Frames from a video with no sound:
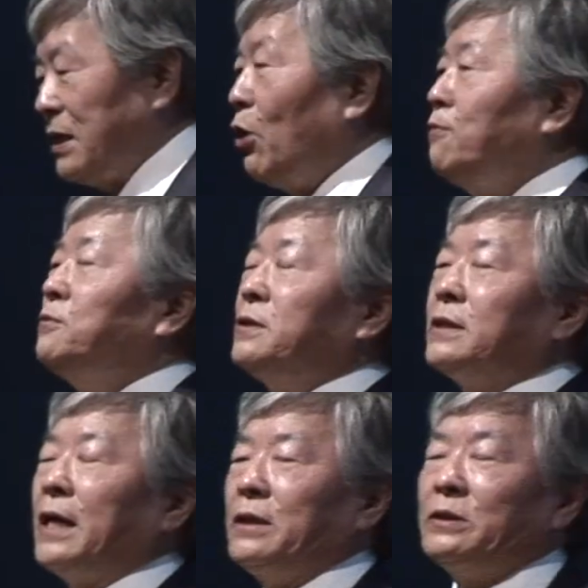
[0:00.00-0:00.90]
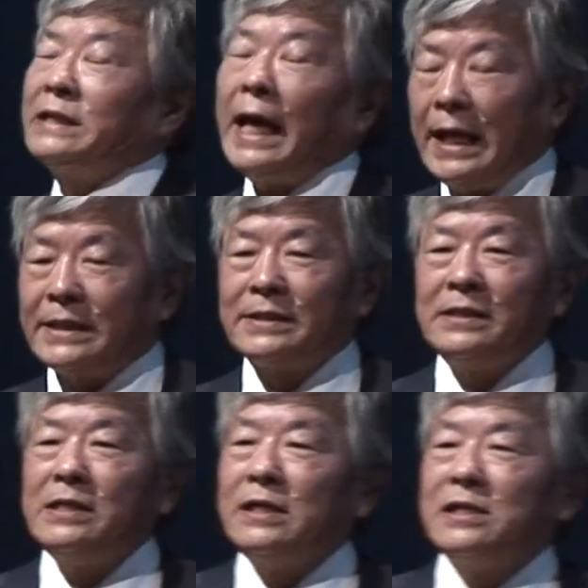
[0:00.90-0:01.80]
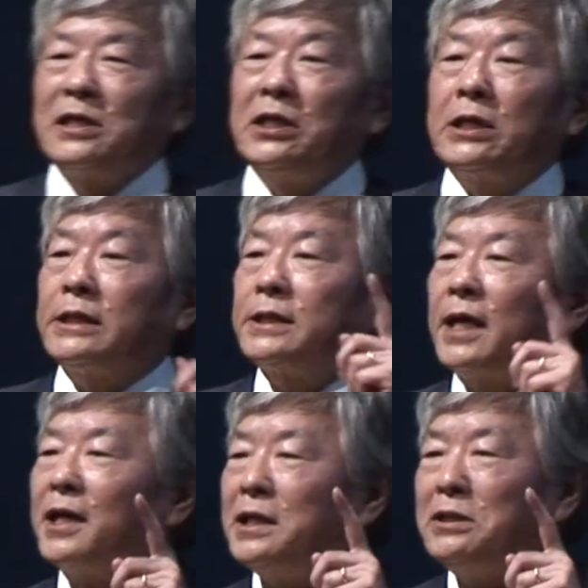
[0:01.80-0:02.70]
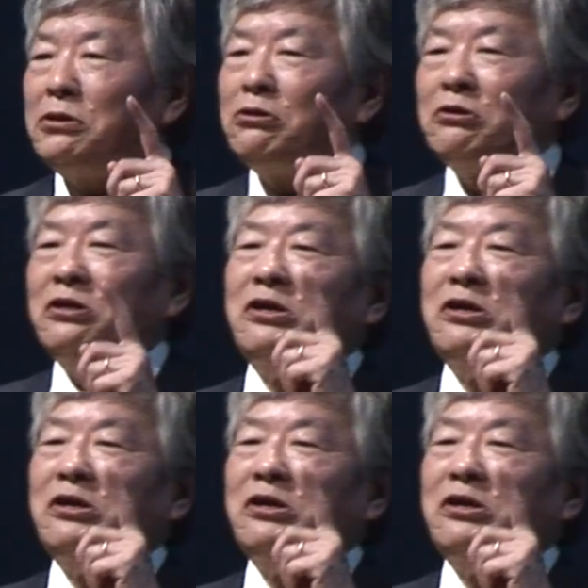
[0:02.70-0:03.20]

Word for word: often says he's the second